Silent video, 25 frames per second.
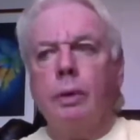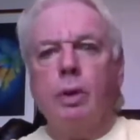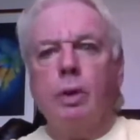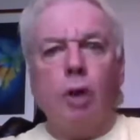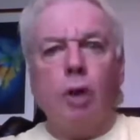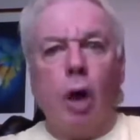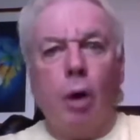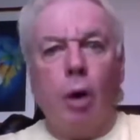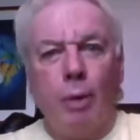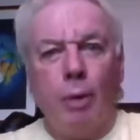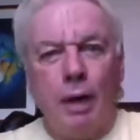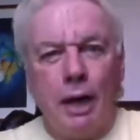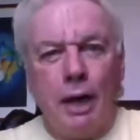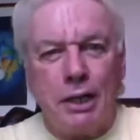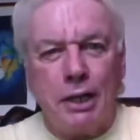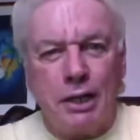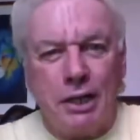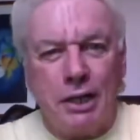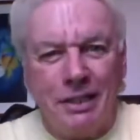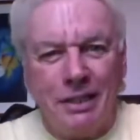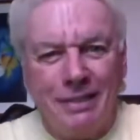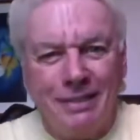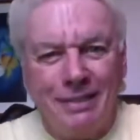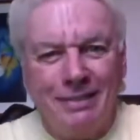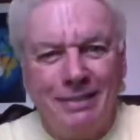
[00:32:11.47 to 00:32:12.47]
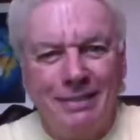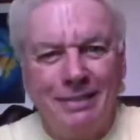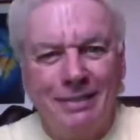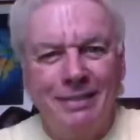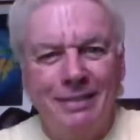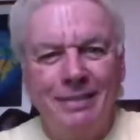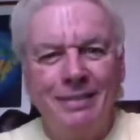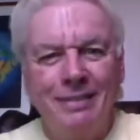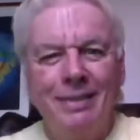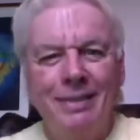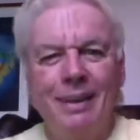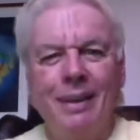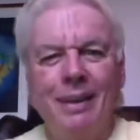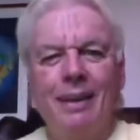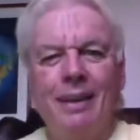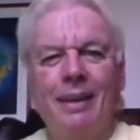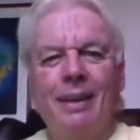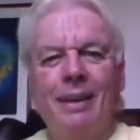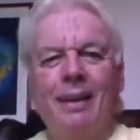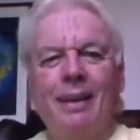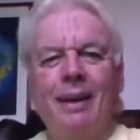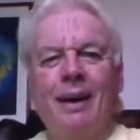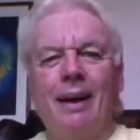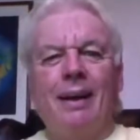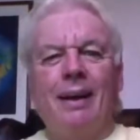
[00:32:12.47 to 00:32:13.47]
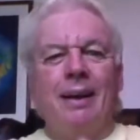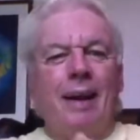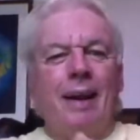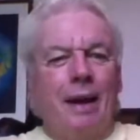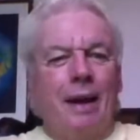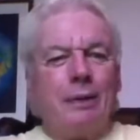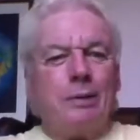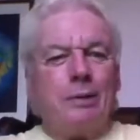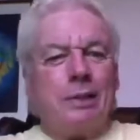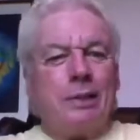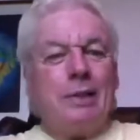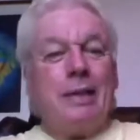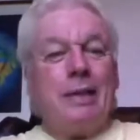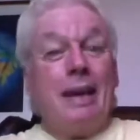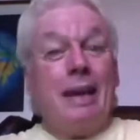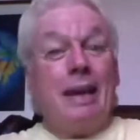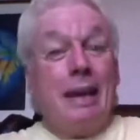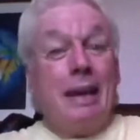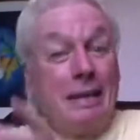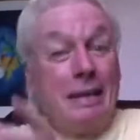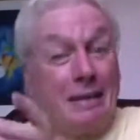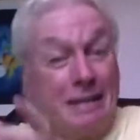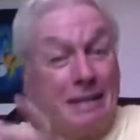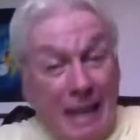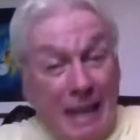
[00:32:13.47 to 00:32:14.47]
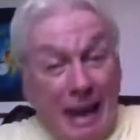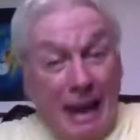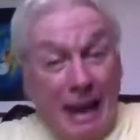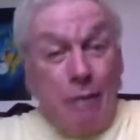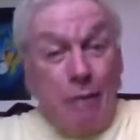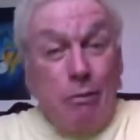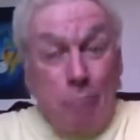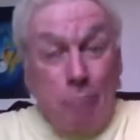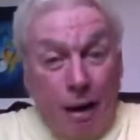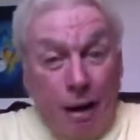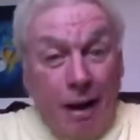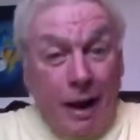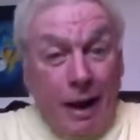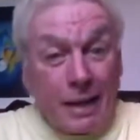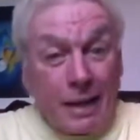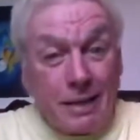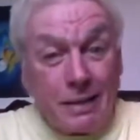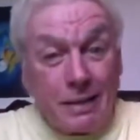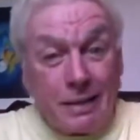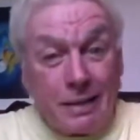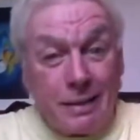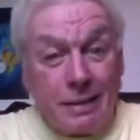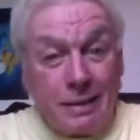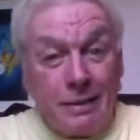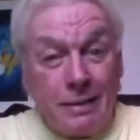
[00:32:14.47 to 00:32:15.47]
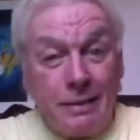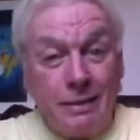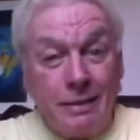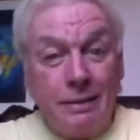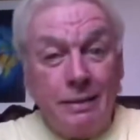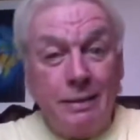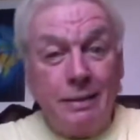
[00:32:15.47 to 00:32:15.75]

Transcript: coalition are now seeing their rights